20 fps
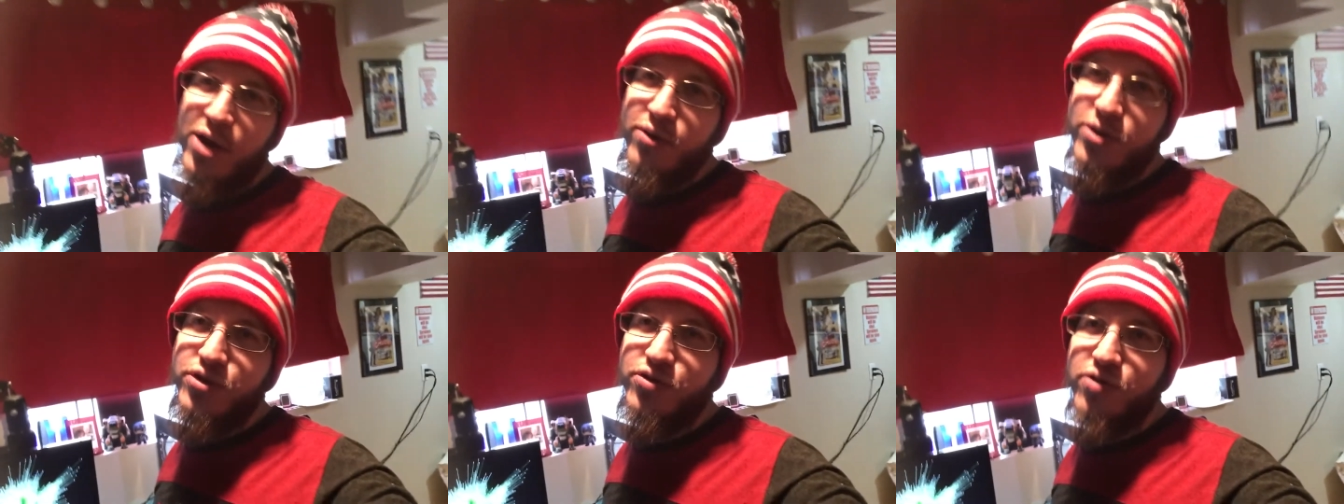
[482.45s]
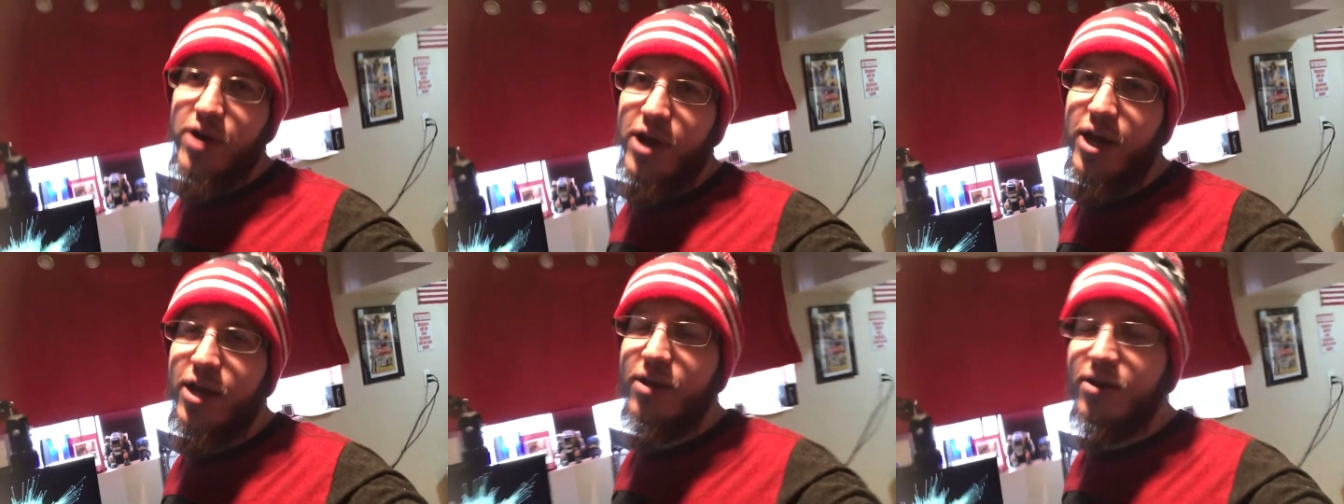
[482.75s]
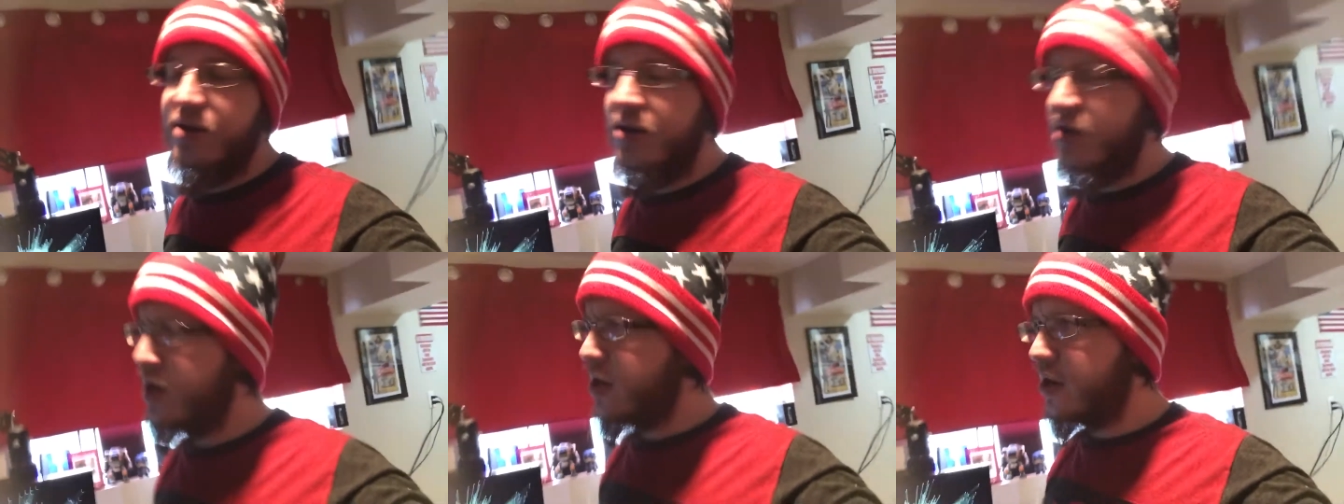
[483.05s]
I was right.
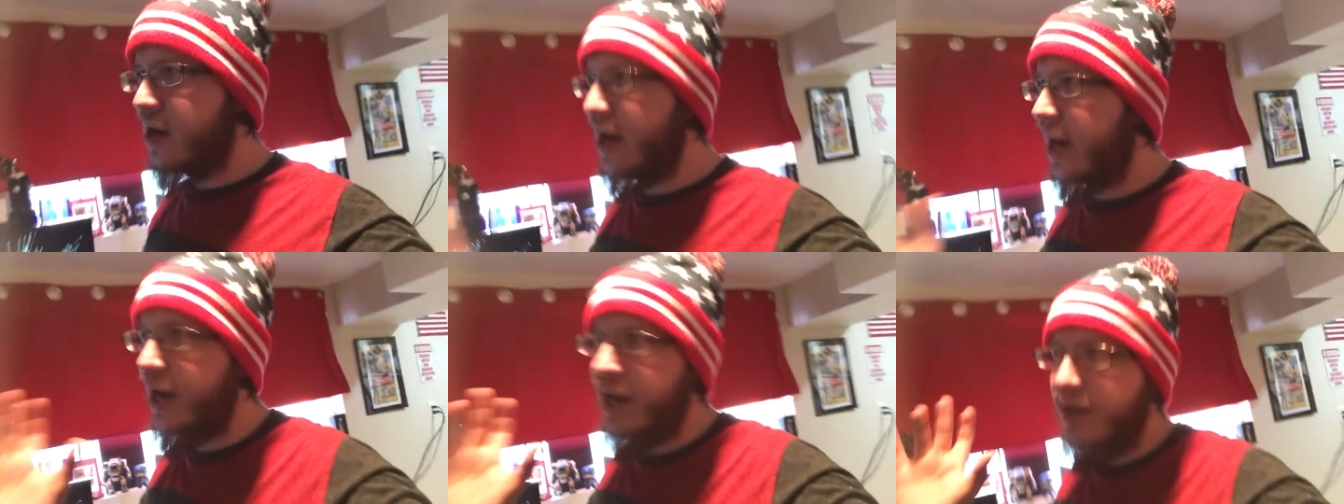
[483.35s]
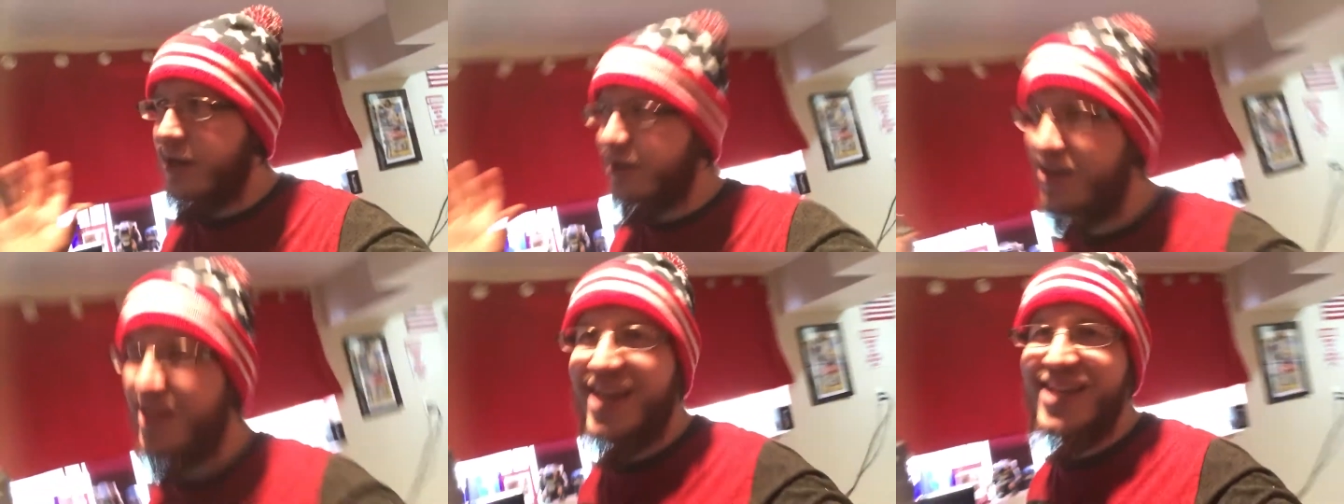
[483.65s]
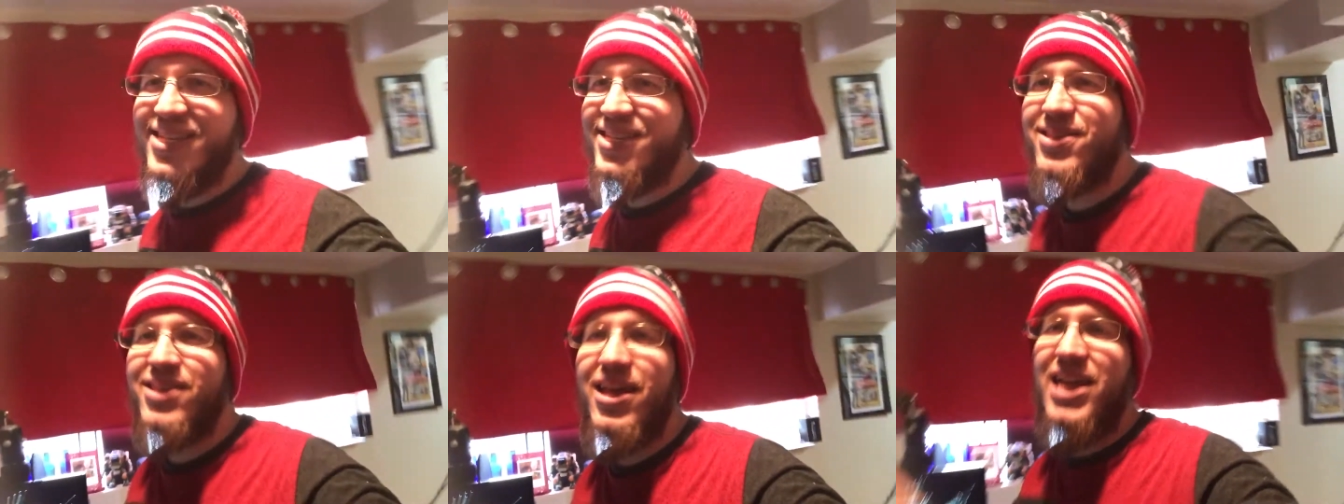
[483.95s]
I,
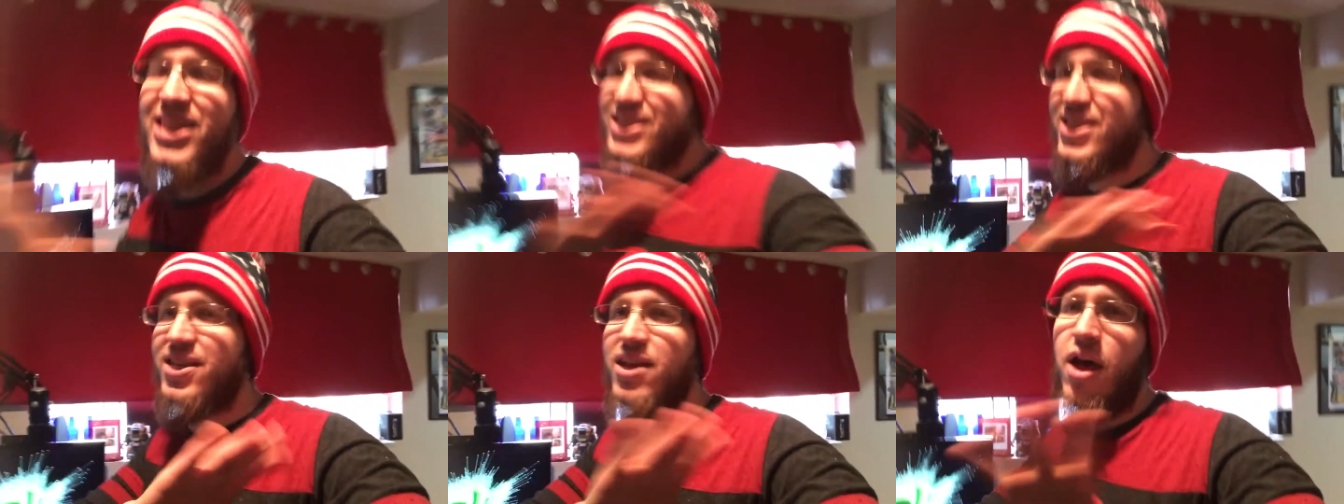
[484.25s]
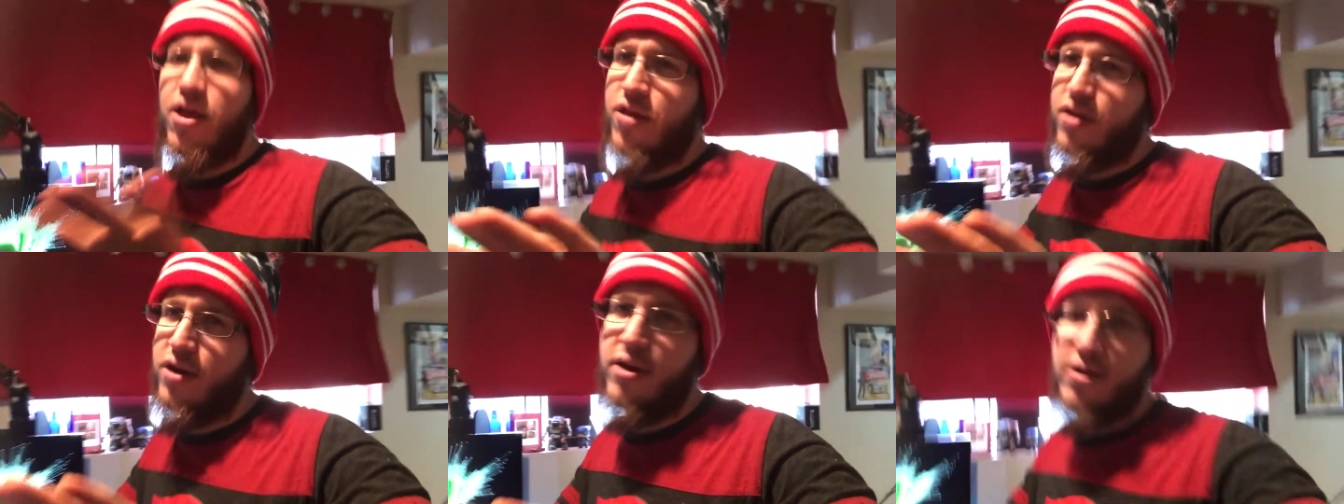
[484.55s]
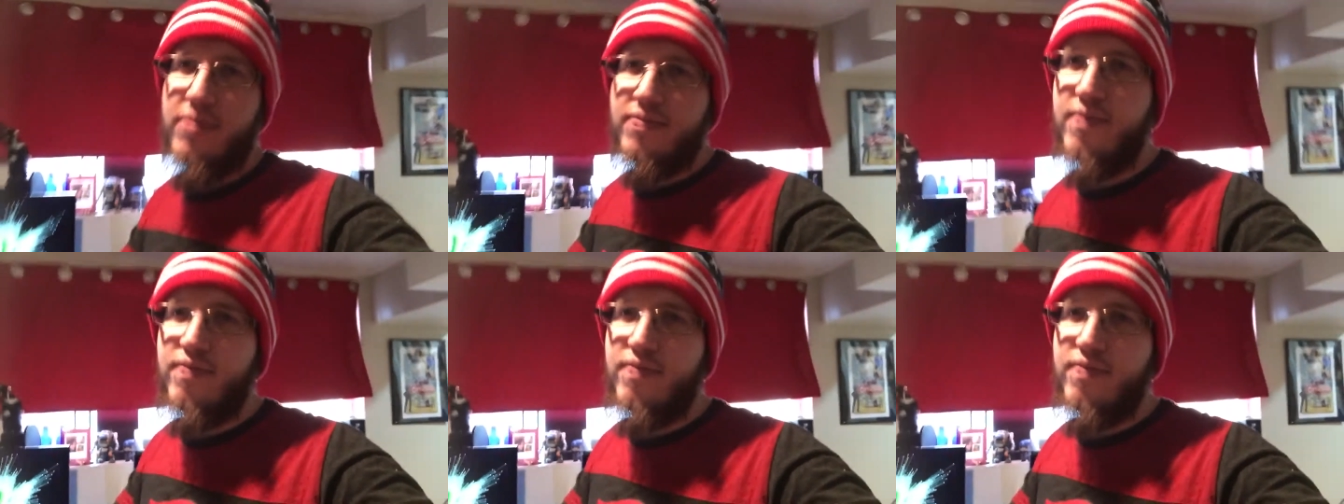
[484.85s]
that's, that's nothing.